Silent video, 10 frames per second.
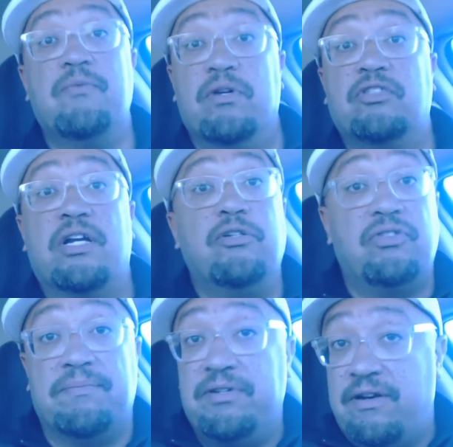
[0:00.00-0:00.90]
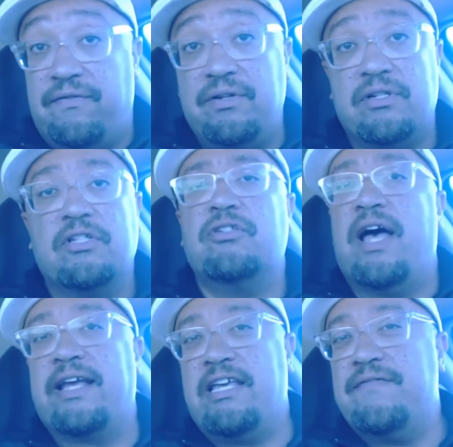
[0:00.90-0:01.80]
that he was trying to do something different.
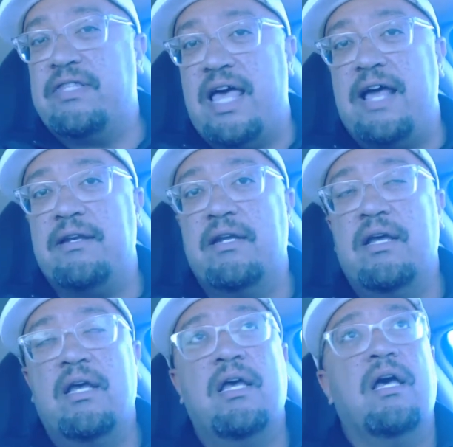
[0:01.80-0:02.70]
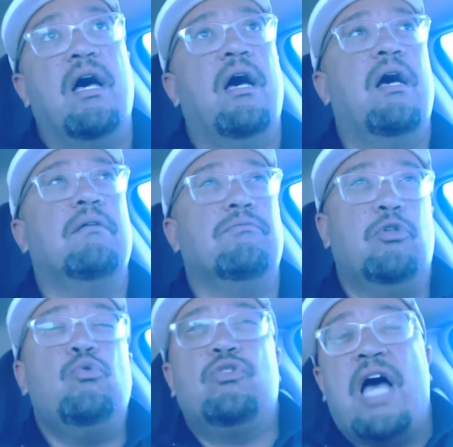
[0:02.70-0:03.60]
So I give it that.
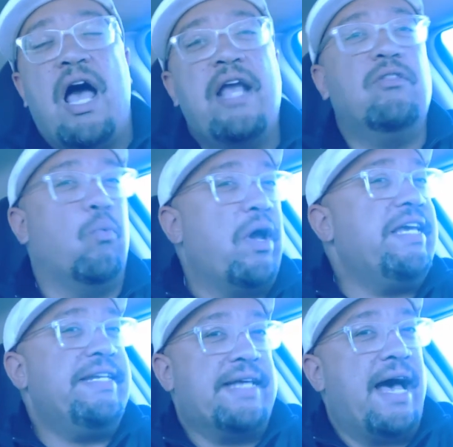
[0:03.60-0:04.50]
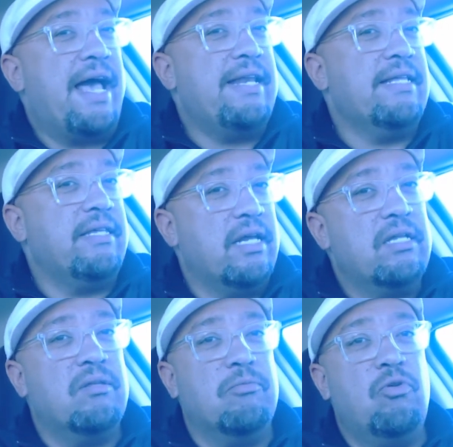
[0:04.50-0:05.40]
Luke dying the way he died at the
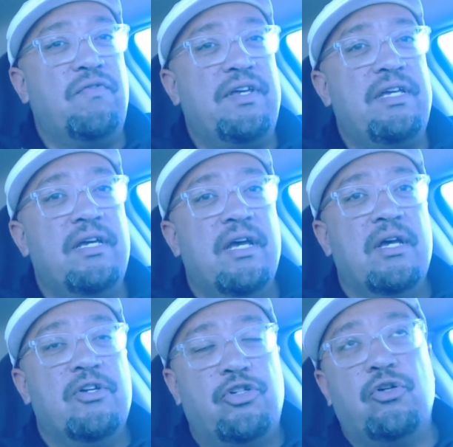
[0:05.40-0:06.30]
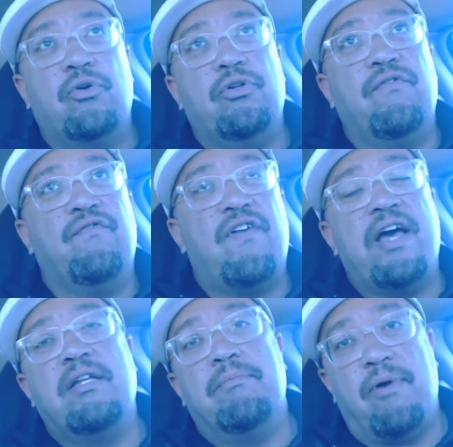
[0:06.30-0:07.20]
end of the movie, sure, you
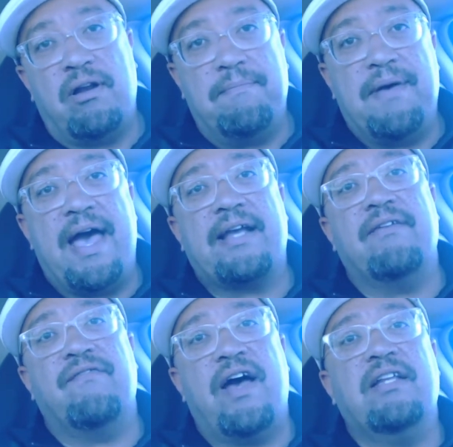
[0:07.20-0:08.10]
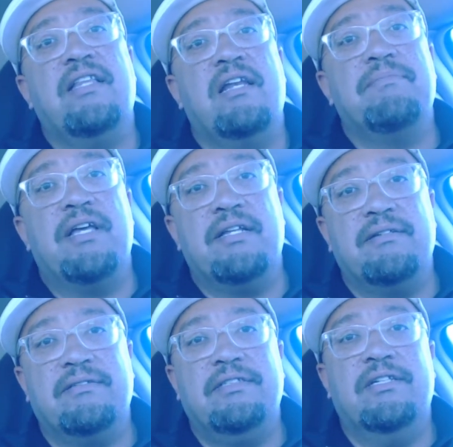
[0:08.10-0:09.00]
finally brought him back and finally let him get,